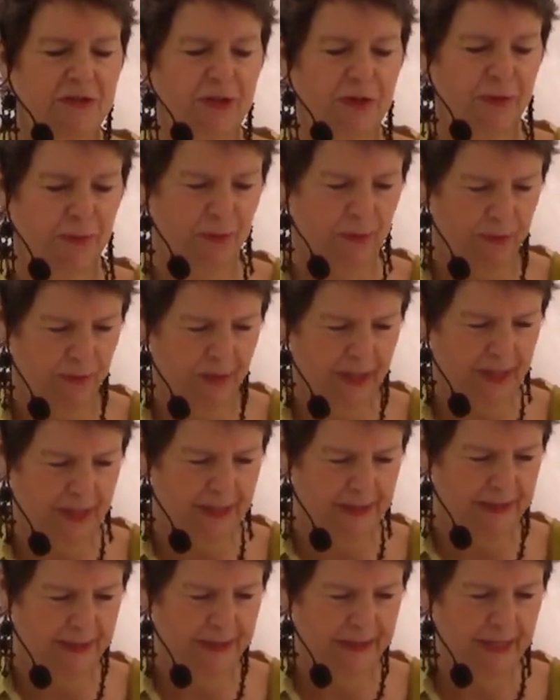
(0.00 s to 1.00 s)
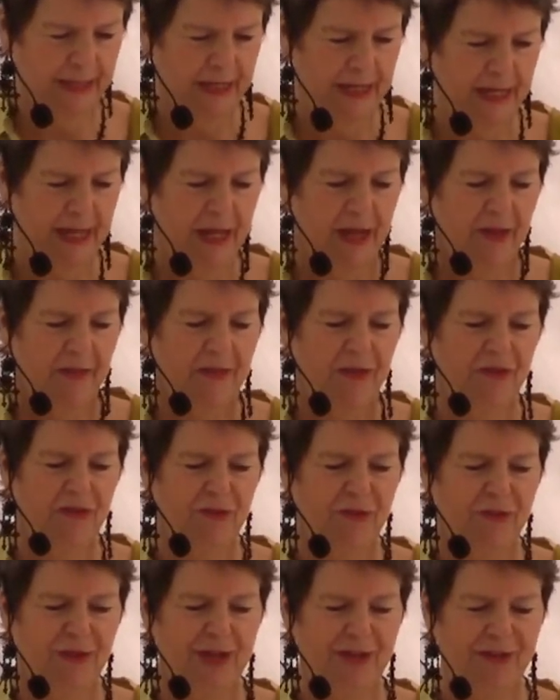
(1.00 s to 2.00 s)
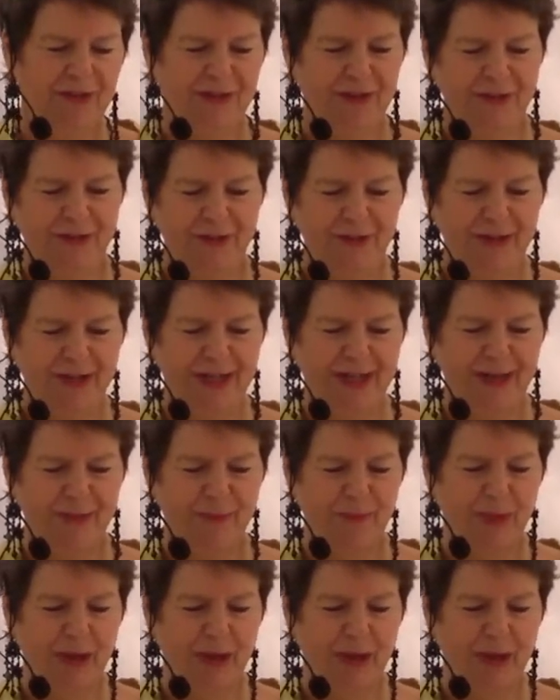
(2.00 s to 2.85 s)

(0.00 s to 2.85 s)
Corona. The street children